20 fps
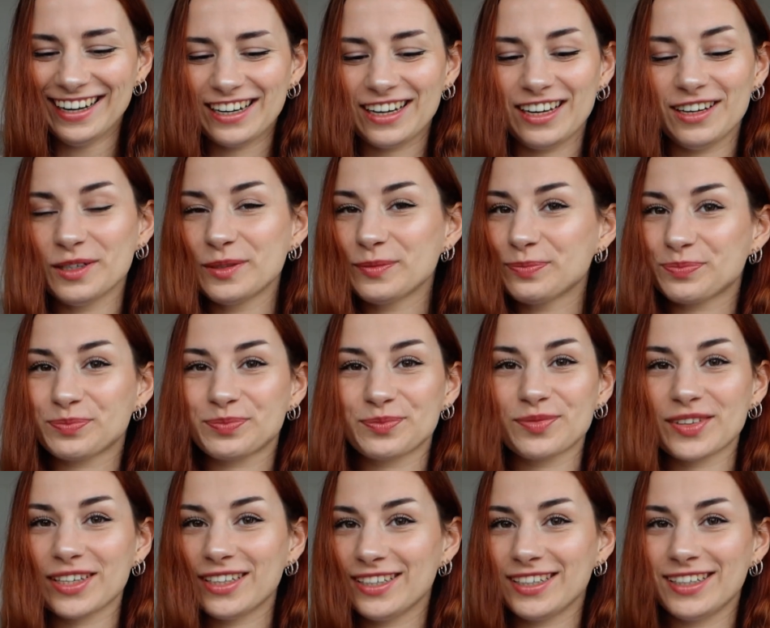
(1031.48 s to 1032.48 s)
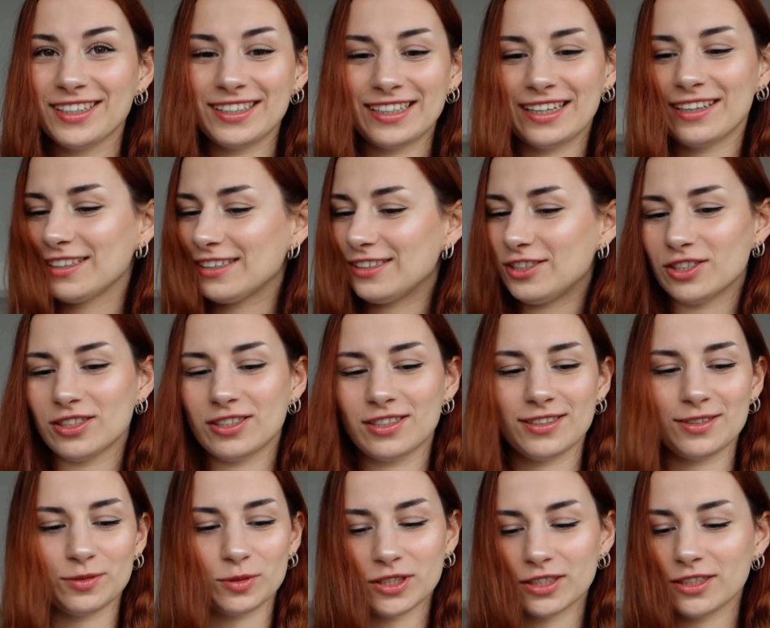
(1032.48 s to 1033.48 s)
You know,
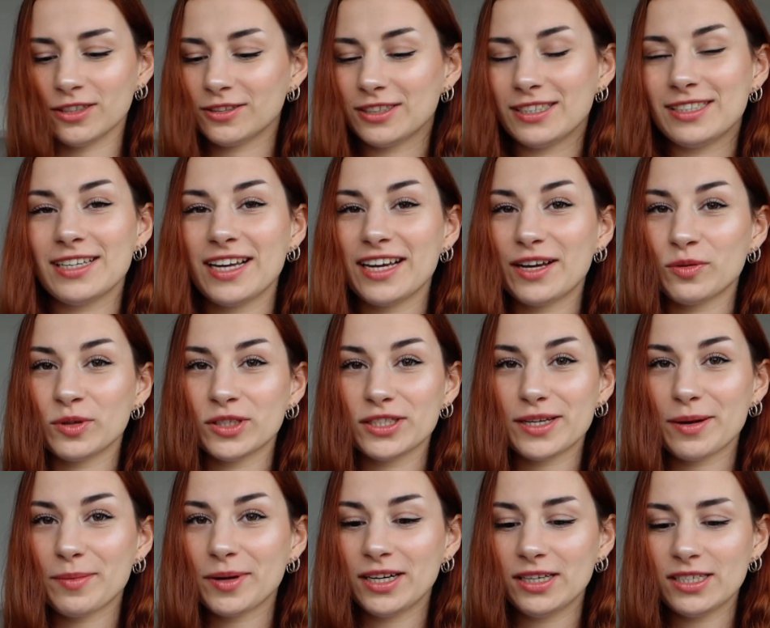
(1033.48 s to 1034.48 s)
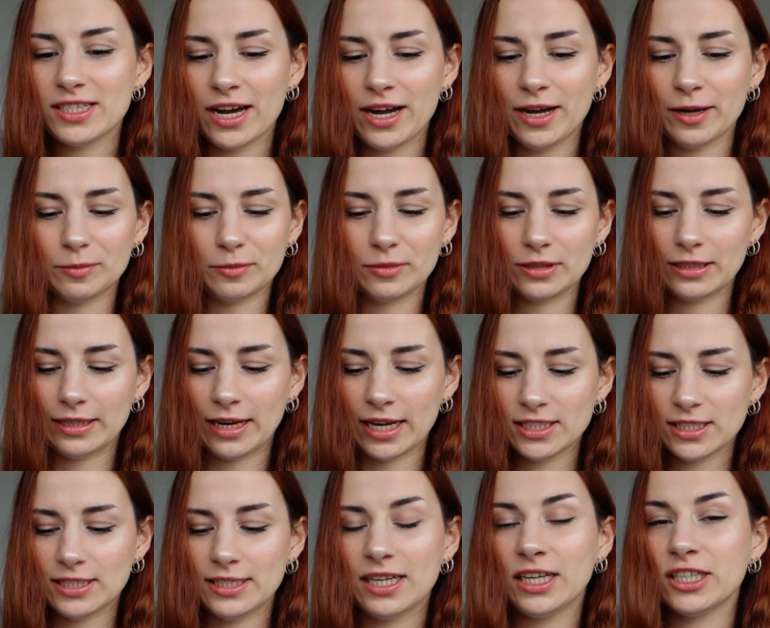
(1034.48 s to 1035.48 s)
just we're going to take it one step at a time.
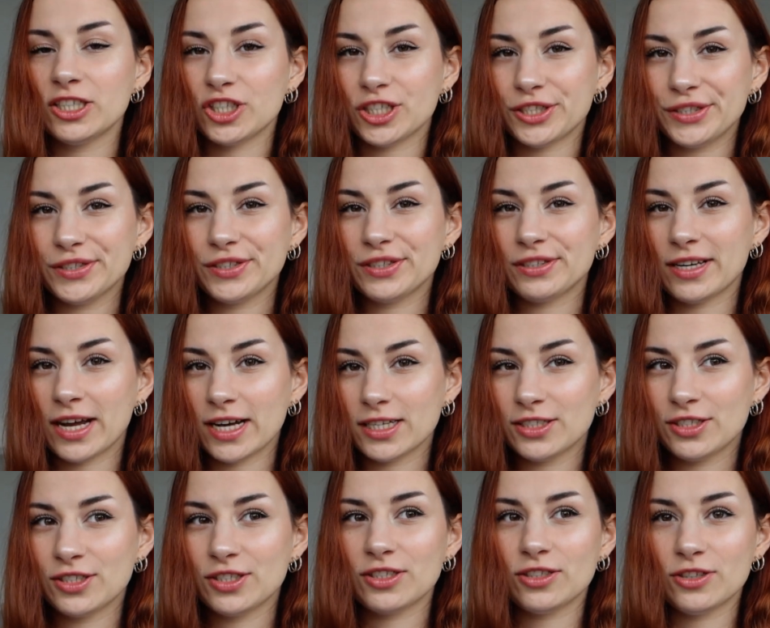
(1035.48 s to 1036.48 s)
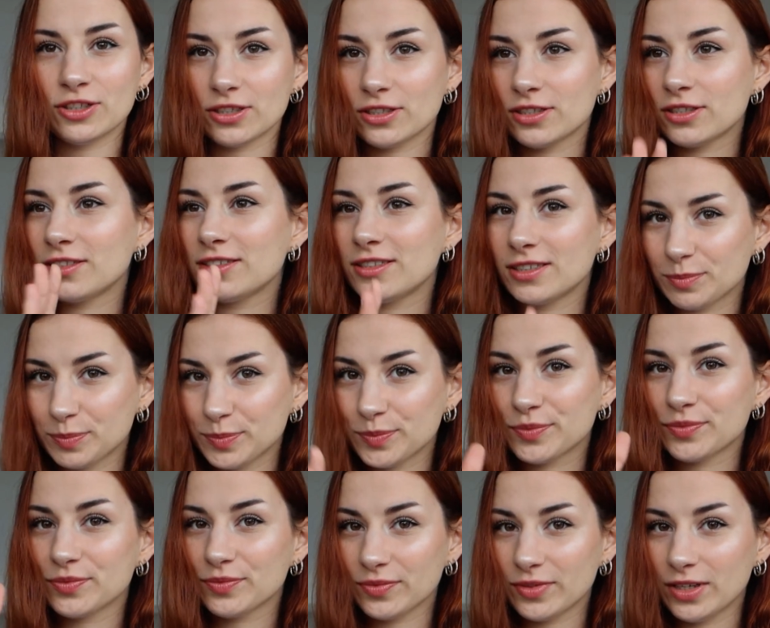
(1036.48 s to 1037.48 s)
That's diligence. That's just,
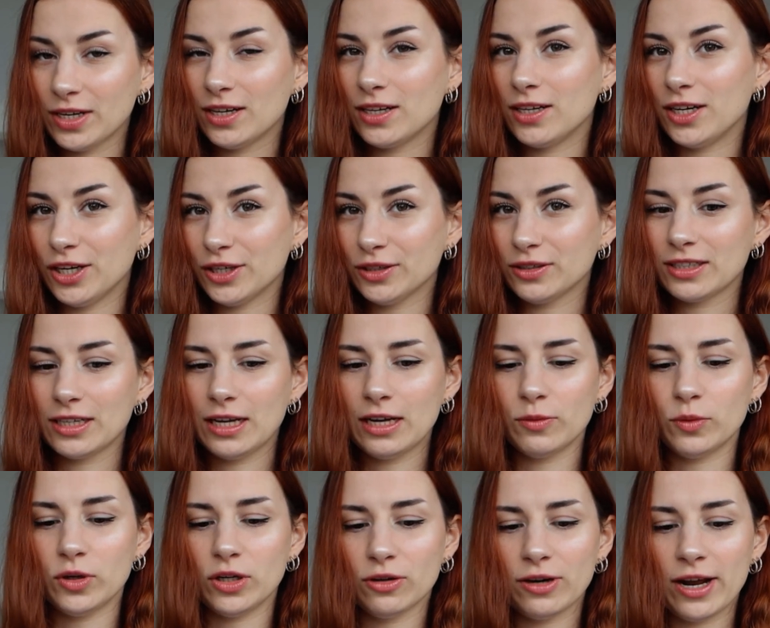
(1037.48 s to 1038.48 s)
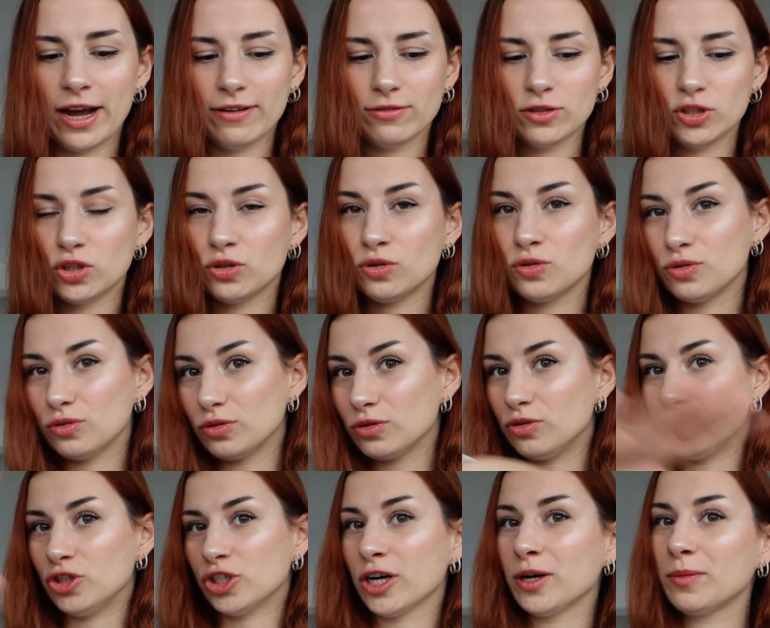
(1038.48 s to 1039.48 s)
you know, we don't have
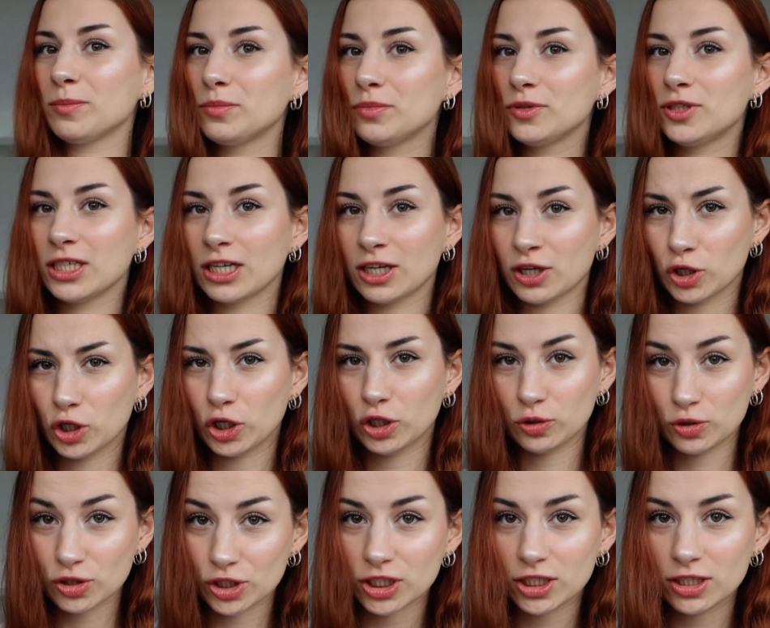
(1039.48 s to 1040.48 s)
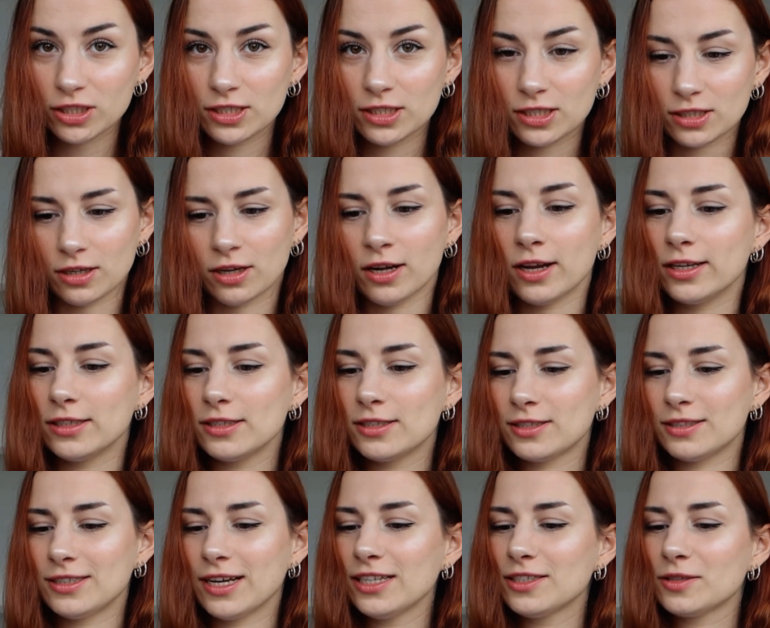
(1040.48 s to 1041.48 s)
to jump to conclusions. And
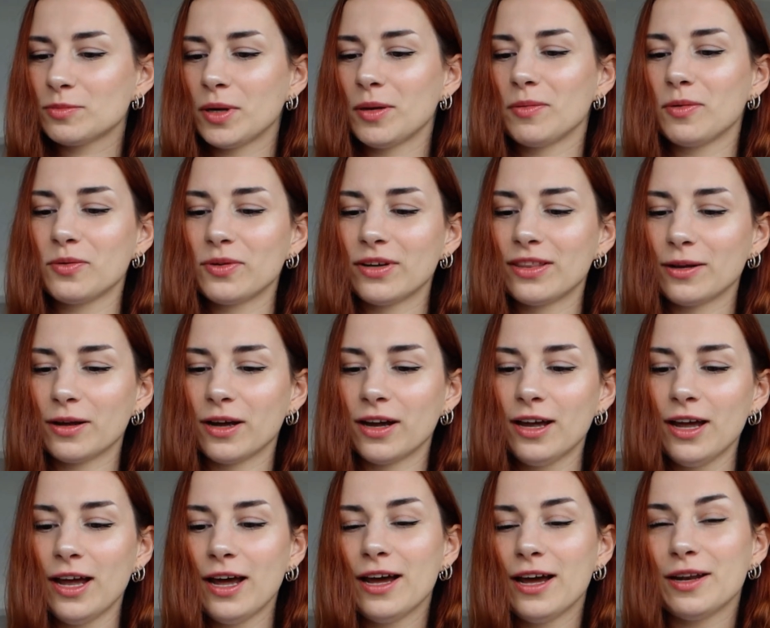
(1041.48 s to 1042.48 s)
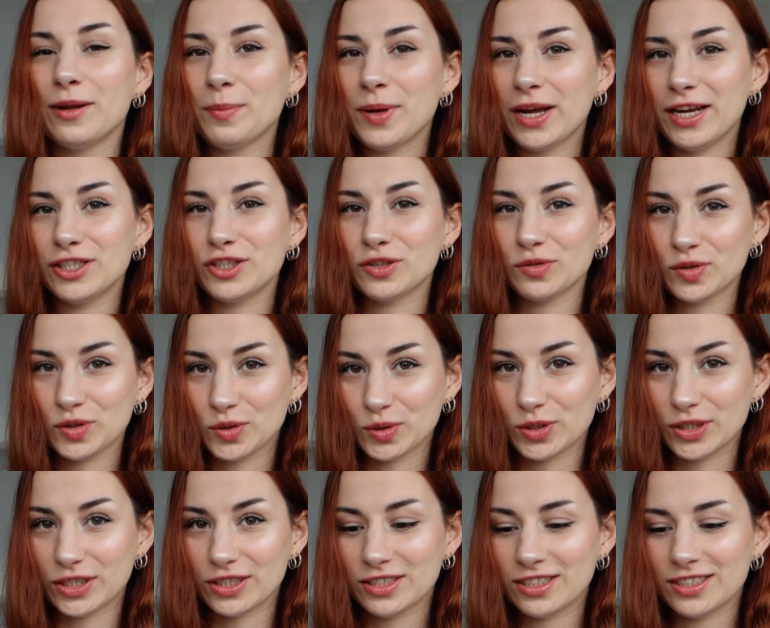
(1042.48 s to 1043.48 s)
that's maybe with the Page of
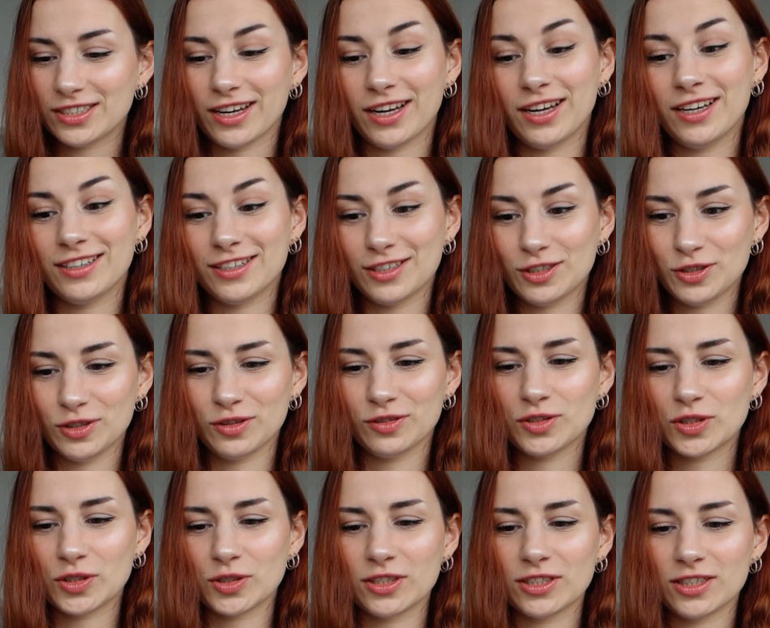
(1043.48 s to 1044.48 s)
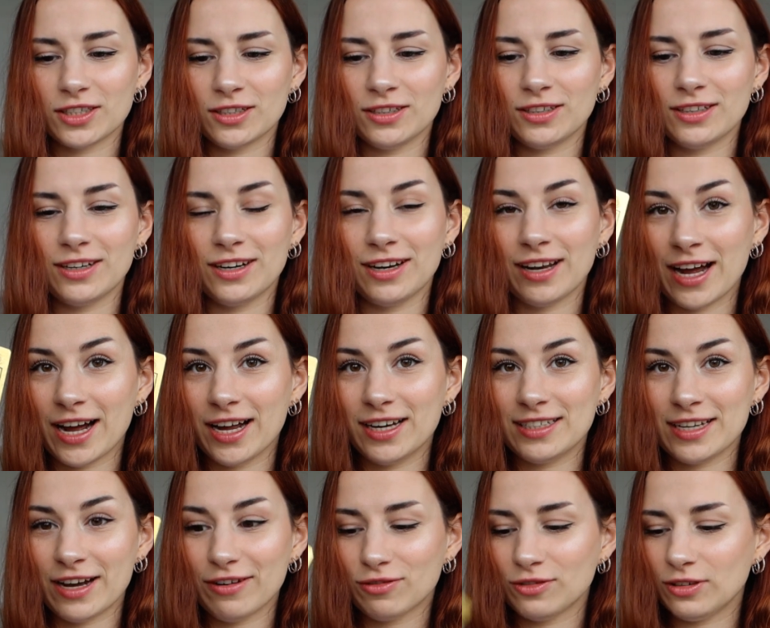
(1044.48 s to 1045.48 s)
Swords and the Two of Swords under
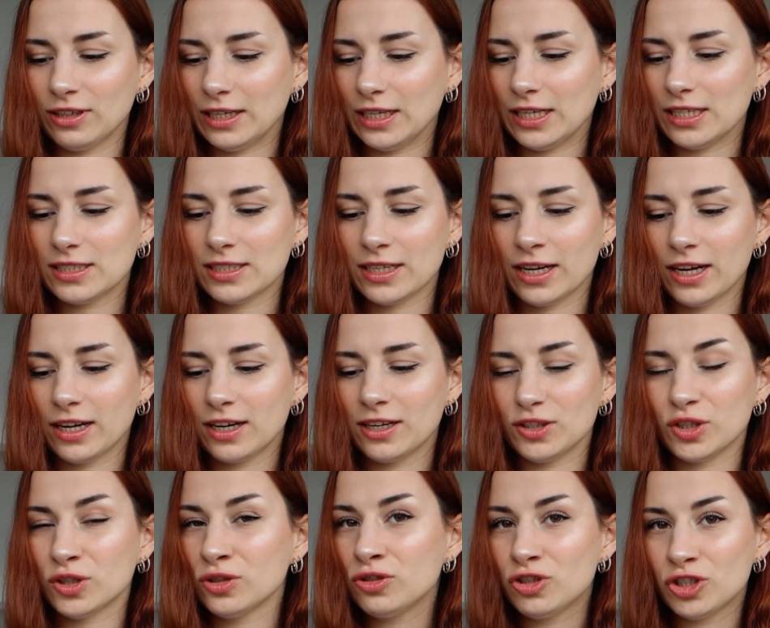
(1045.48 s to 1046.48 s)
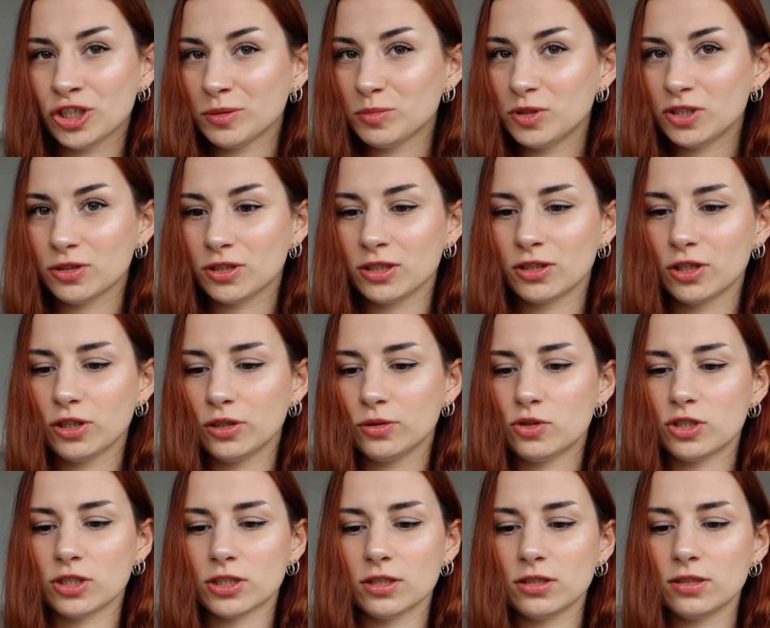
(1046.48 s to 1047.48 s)
that. Definitely, it's like, don't jump to
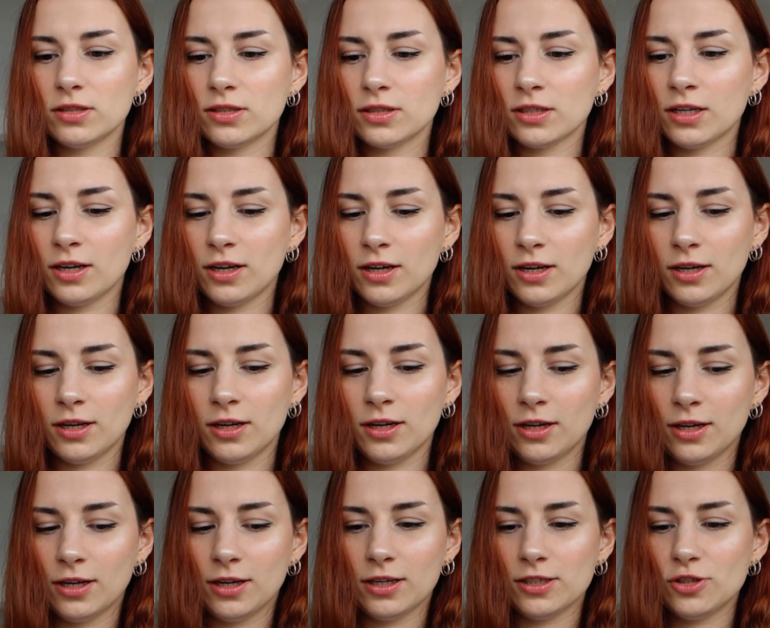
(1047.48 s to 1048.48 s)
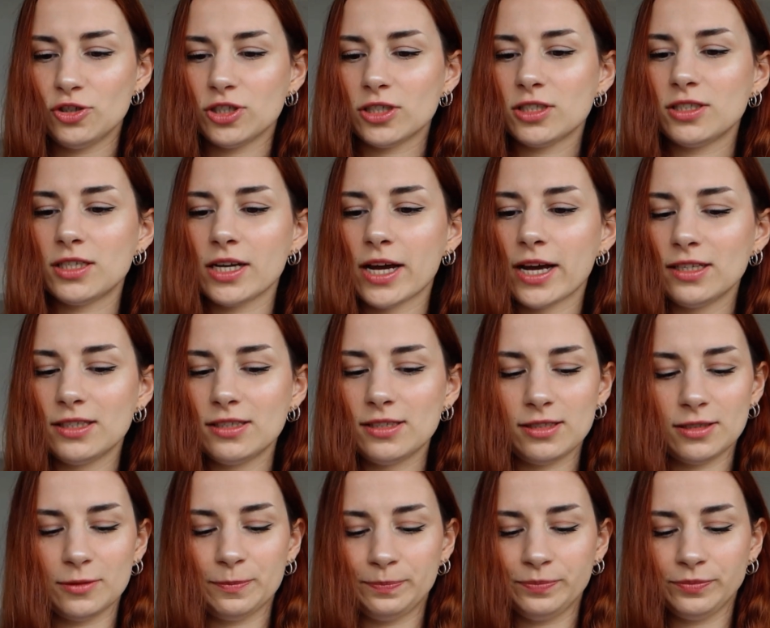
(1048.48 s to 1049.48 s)
conclusions just
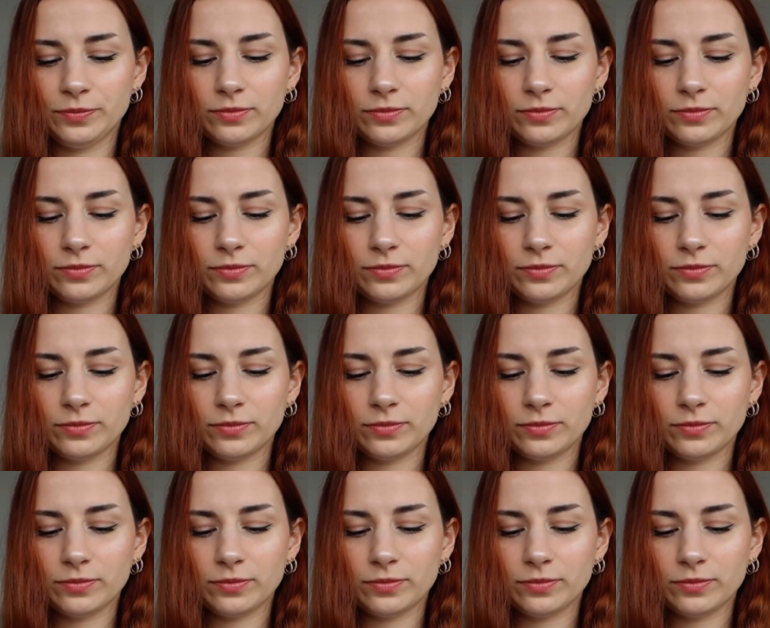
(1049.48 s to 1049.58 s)
yet.